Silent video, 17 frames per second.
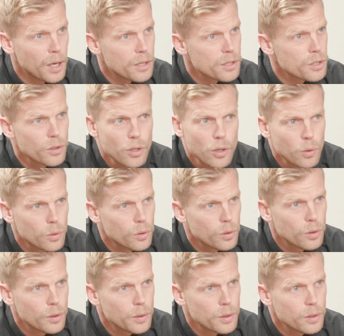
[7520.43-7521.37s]
Like, why is there
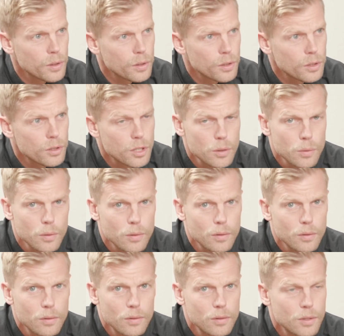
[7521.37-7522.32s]
no, she's
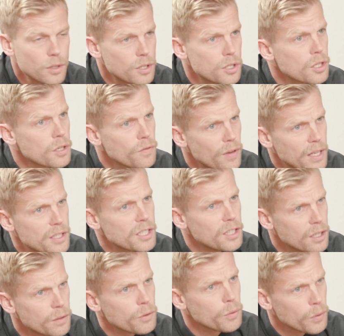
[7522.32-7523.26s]
just
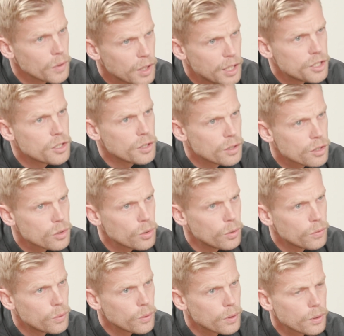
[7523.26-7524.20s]
confessing a different religion and
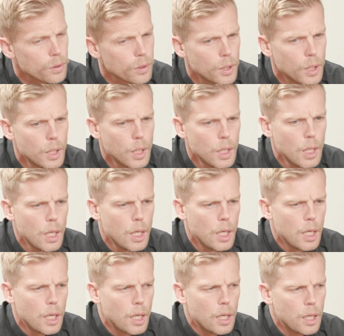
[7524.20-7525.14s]
so forth.
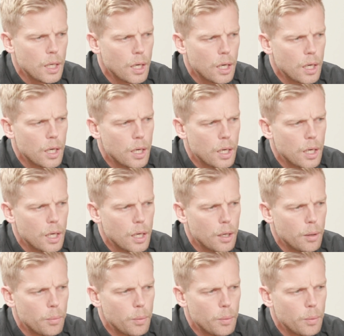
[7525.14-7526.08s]
Now,
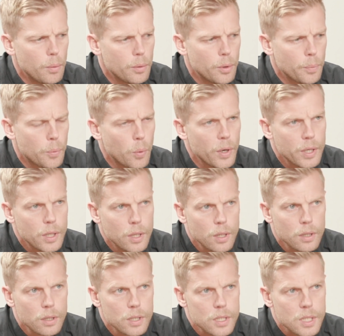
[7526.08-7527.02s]
the
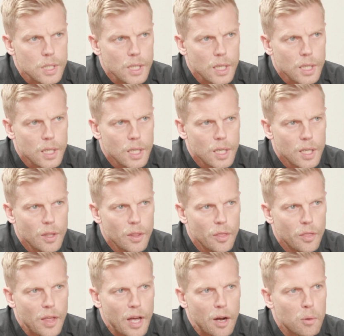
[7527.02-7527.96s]
point here is
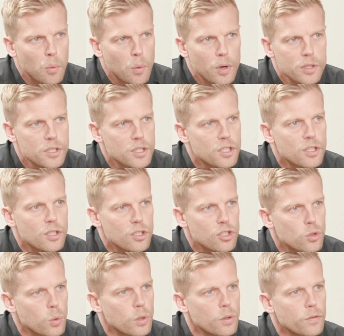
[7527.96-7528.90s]
that was
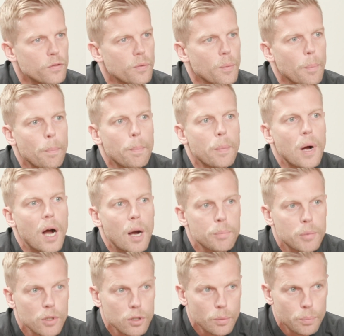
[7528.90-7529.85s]
the sort of
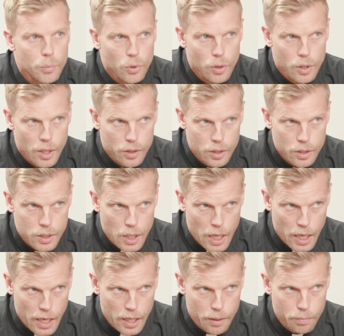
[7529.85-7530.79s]
popular book at the
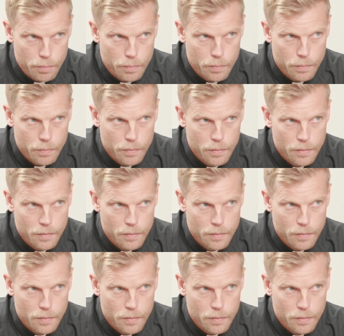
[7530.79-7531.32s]
time,